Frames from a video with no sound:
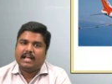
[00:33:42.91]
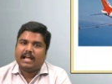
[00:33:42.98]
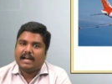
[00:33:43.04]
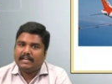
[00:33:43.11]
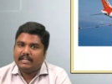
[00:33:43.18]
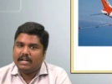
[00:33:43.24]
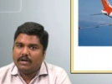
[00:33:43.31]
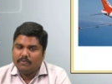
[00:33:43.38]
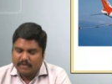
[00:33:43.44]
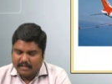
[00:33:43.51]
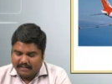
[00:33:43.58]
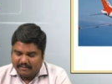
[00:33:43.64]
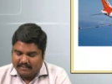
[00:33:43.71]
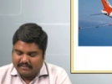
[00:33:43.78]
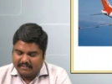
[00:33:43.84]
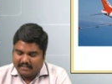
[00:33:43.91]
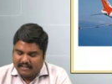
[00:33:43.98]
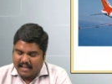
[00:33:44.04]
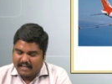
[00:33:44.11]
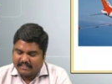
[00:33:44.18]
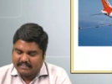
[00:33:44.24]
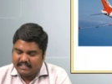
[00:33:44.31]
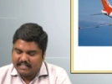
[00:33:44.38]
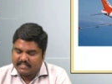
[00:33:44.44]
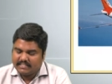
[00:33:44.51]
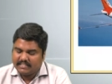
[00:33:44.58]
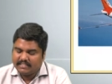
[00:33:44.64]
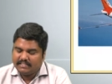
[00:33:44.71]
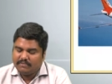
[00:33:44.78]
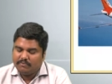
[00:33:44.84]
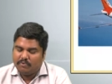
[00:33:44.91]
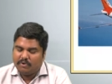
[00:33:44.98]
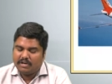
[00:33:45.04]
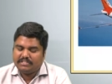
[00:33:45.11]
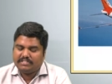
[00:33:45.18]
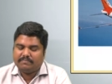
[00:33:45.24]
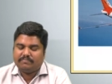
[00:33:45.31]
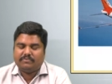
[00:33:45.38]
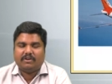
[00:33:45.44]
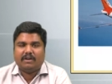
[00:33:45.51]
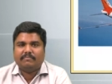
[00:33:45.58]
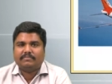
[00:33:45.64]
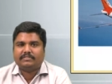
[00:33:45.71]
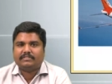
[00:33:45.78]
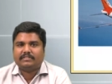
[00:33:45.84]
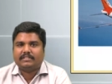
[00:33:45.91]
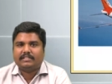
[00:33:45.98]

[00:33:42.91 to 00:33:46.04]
and now this relaxation in the ownership norms